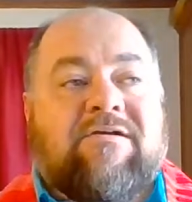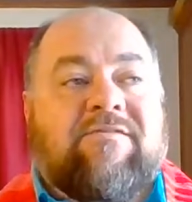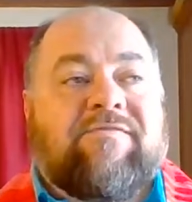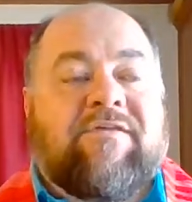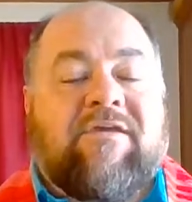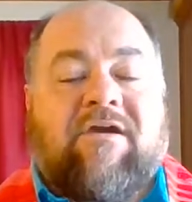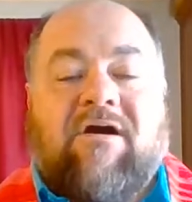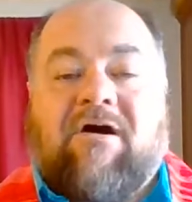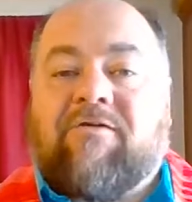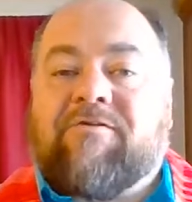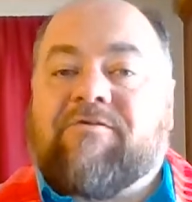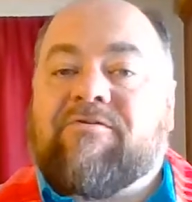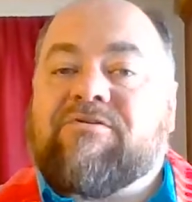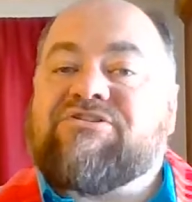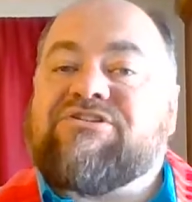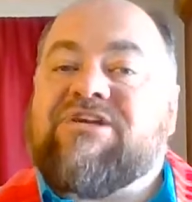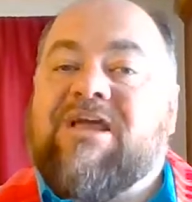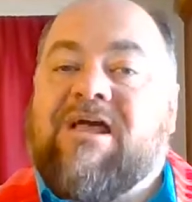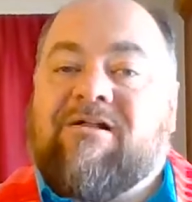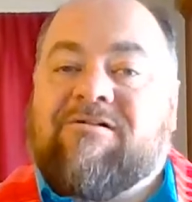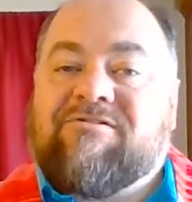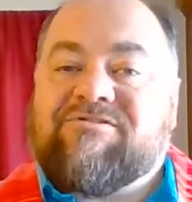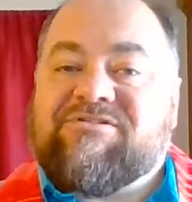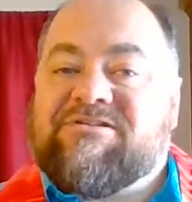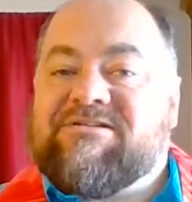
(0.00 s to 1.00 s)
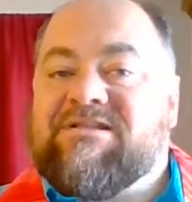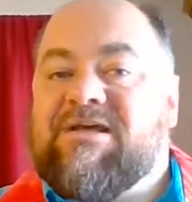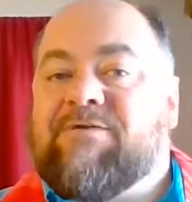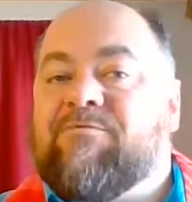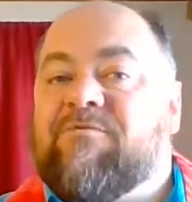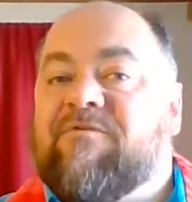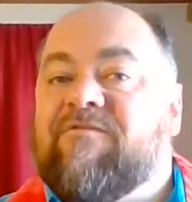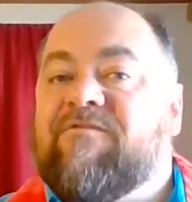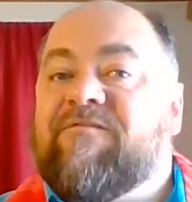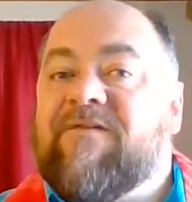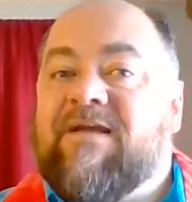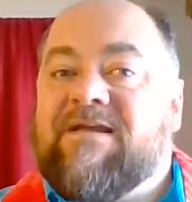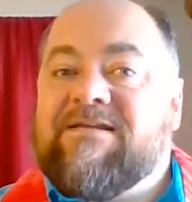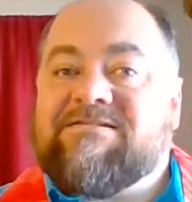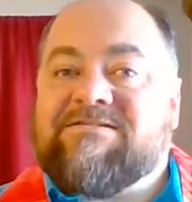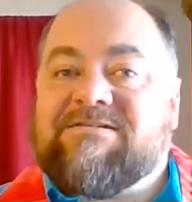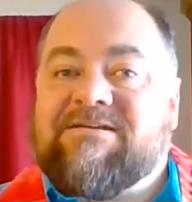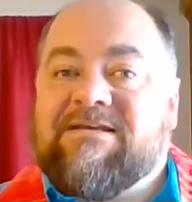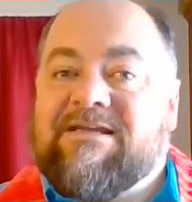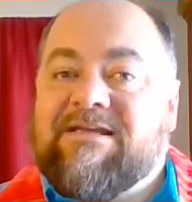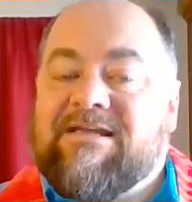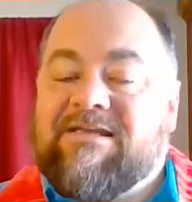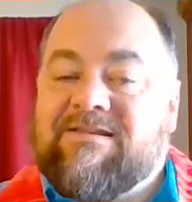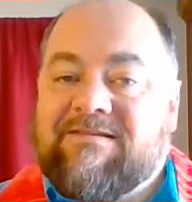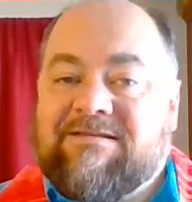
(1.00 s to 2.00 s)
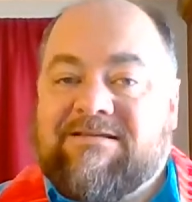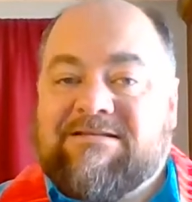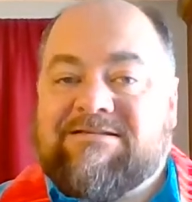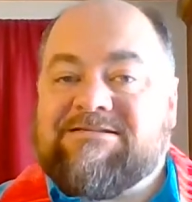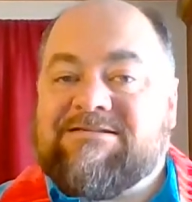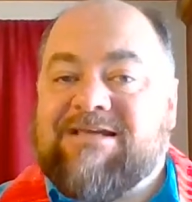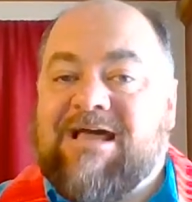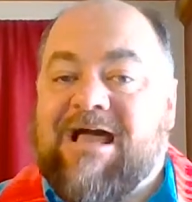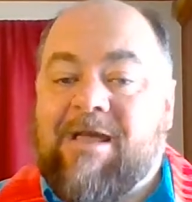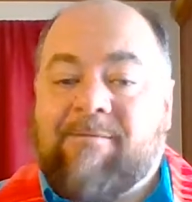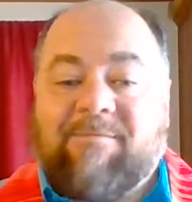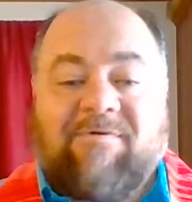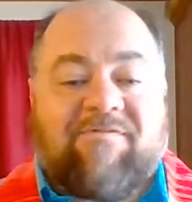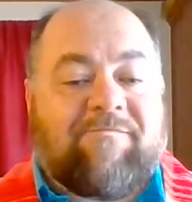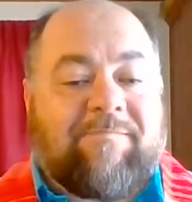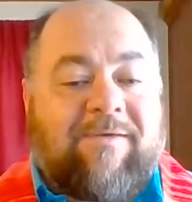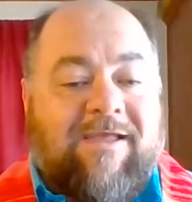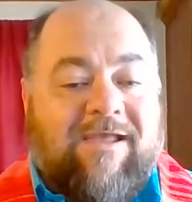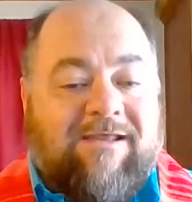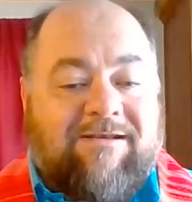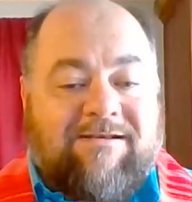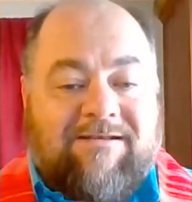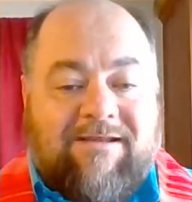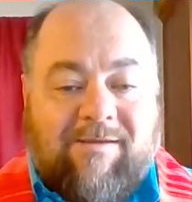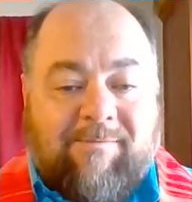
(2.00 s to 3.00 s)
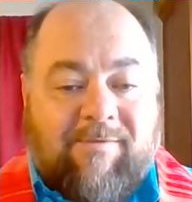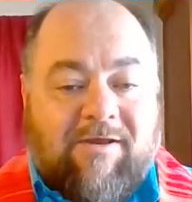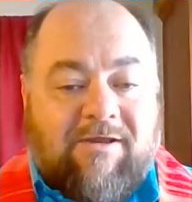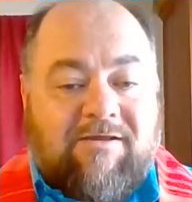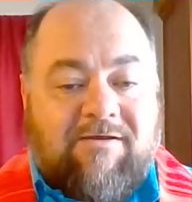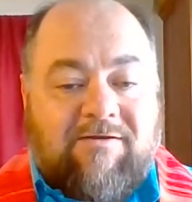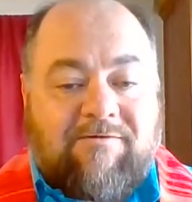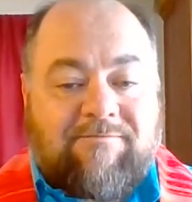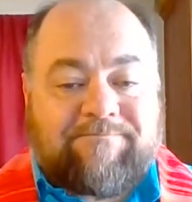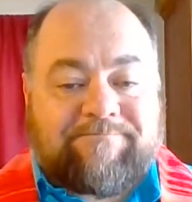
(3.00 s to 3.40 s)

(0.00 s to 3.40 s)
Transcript: the other challenges that we're facing in this time of pandemic.